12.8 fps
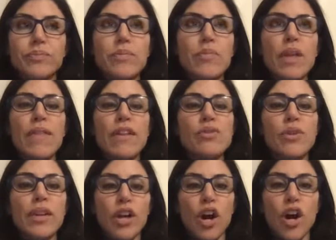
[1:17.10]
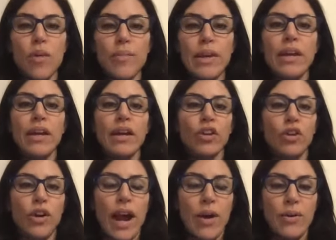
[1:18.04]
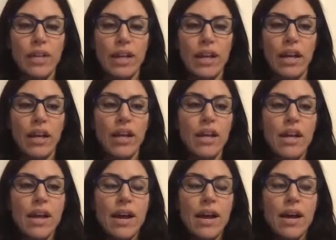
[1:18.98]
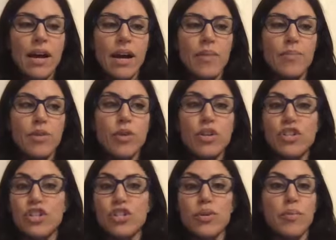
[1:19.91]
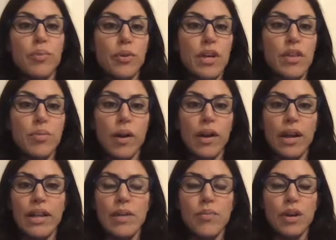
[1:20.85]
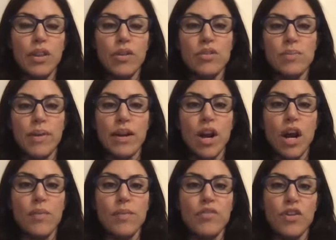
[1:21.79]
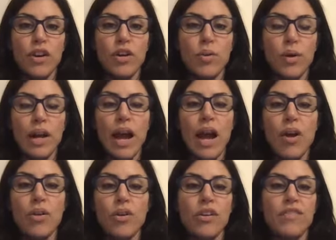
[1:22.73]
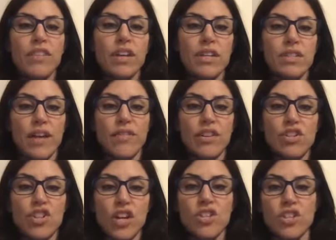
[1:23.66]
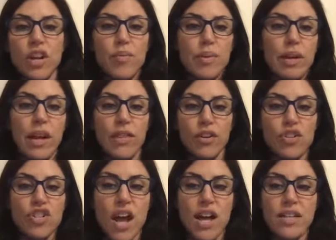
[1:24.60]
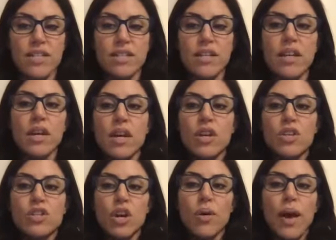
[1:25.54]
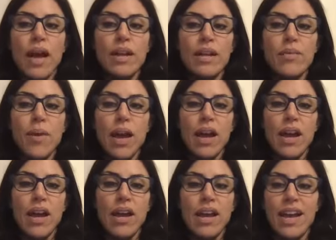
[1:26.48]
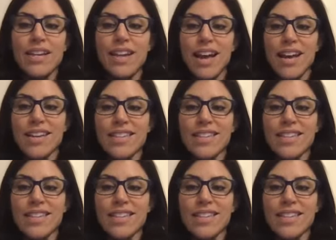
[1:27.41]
That's really calming and grounding. You could just do a breathe one. I keep one of those in my car before I go work out, or if the kids have congestion, I put it on their chest. So anyway, hey Des,